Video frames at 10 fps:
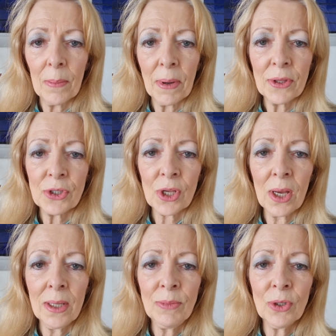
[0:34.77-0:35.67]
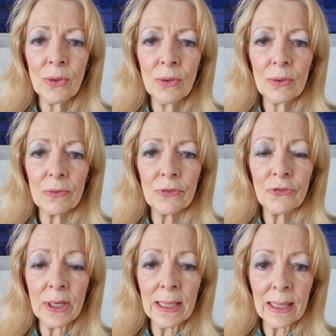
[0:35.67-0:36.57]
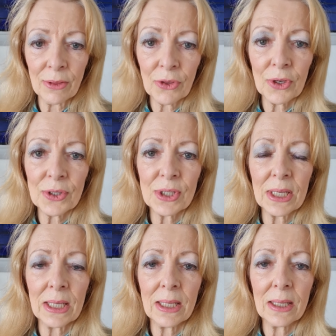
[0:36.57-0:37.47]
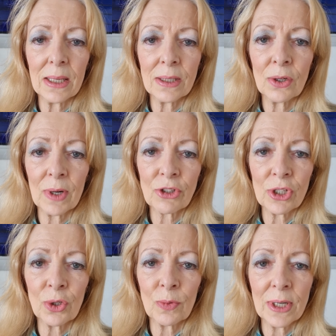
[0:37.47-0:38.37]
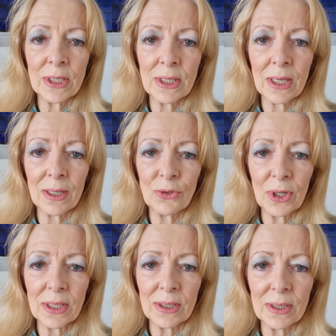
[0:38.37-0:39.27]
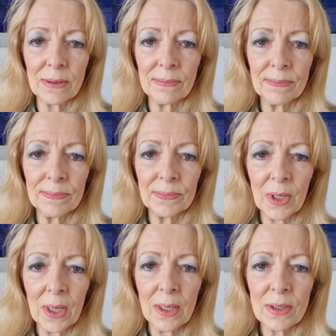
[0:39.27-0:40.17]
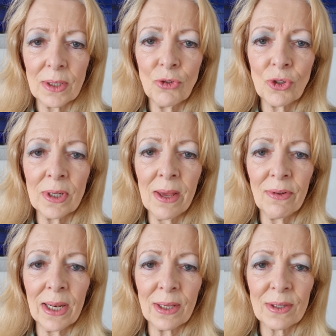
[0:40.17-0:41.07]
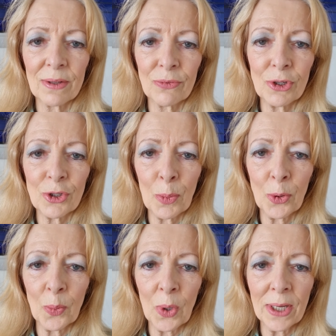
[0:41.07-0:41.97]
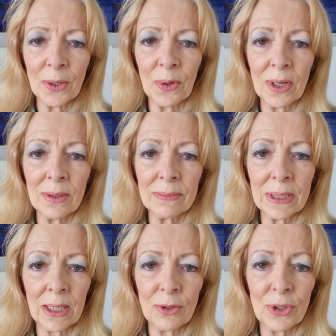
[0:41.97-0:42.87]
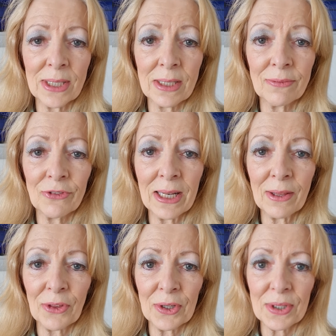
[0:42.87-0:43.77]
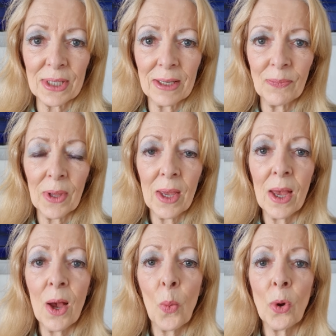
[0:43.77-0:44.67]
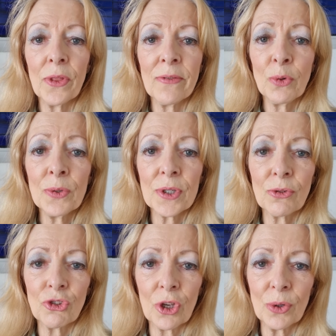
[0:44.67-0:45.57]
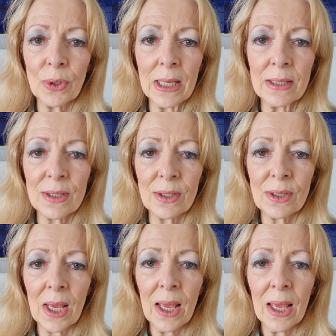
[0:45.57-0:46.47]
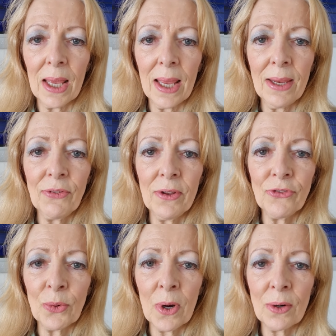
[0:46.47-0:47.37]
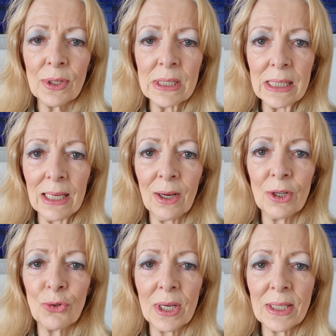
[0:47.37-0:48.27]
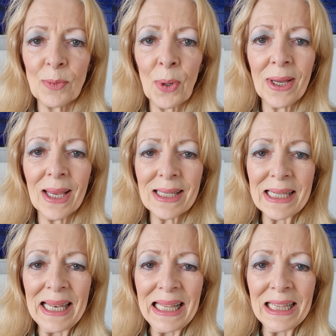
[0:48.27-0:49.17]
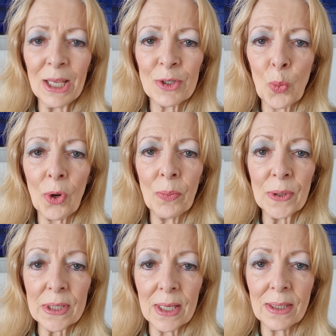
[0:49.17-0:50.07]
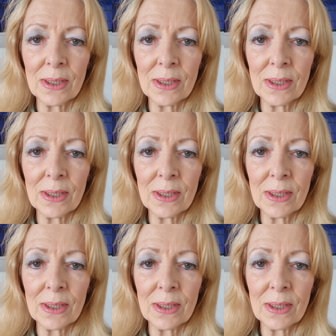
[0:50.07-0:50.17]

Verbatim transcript: by the time you're feeling thirsty, you're actually already dehydrated. So you should never let yourself reach the point where you are dehydrated and feeling thirsty. What they've also shown is that even if you are as dehydrated by as little as 1%,